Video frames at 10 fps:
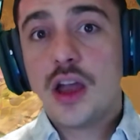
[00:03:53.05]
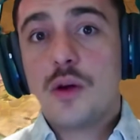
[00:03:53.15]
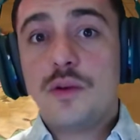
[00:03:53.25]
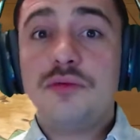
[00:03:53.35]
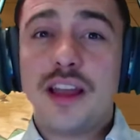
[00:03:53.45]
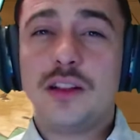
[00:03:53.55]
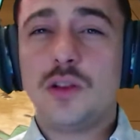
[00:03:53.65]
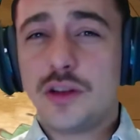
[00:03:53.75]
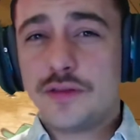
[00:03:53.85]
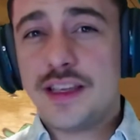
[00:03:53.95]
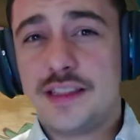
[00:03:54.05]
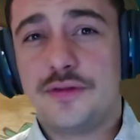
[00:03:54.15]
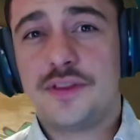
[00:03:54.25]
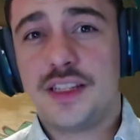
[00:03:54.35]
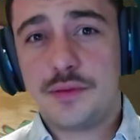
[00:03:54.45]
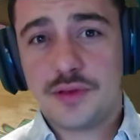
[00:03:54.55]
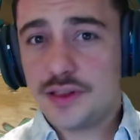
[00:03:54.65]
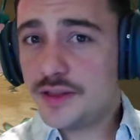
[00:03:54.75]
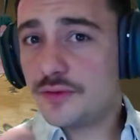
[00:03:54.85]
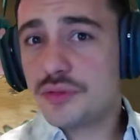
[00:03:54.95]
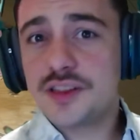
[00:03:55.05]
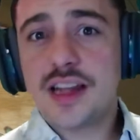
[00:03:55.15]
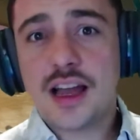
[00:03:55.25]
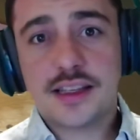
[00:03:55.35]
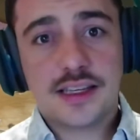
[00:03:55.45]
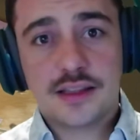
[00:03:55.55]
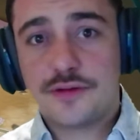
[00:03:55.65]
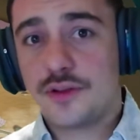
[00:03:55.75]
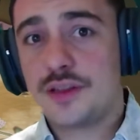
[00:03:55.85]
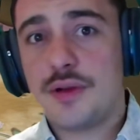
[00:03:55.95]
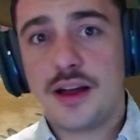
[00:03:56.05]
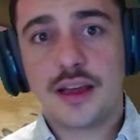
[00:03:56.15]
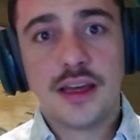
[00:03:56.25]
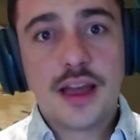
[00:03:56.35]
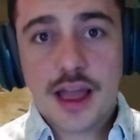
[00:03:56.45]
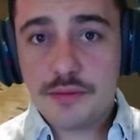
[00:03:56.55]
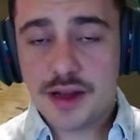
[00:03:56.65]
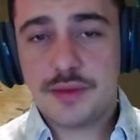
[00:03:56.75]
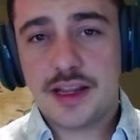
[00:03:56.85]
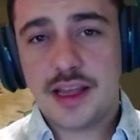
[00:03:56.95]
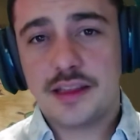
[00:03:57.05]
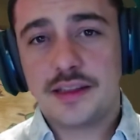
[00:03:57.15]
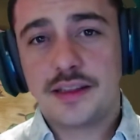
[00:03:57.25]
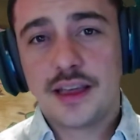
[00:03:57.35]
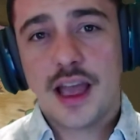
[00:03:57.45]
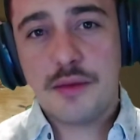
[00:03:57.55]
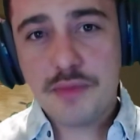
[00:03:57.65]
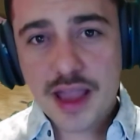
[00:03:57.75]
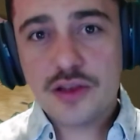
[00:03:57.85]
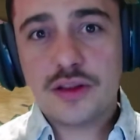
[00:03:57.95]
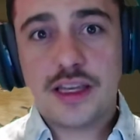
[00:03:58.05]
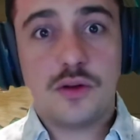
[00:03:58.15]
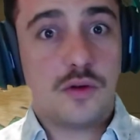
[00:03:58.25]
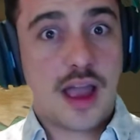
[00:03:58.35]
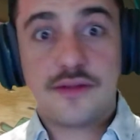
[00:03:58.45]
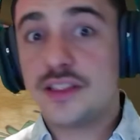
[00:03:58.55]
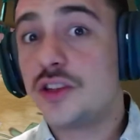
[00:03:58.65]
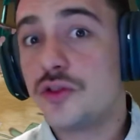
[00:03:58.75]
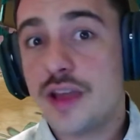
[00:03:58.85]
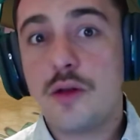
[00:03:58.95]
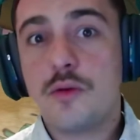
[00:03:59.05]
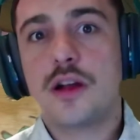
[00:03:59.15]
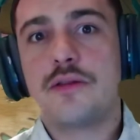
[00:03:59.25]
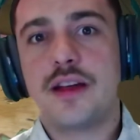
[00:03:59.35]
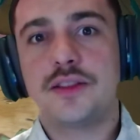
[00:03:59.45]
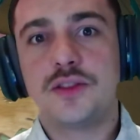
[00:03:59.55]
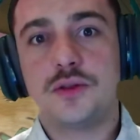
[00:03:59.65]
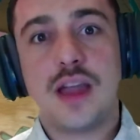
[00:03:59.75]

We've played a lot of these different city builders, from Prison Architect to Frostpunk, and many others, and manually or having to create workarounds to